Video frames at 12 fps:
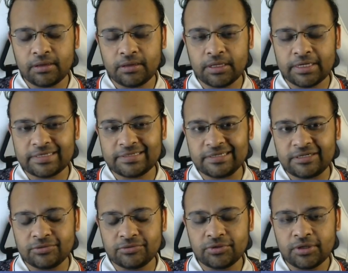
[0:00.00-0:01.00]
Knight
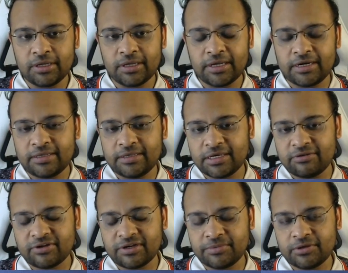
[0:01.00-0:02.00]
C2. And here
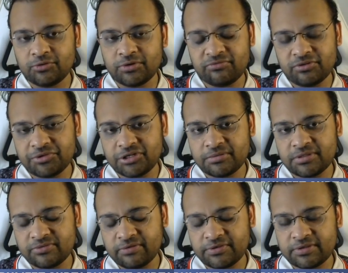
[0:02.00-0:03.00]
Fabiano went for Bishop C5,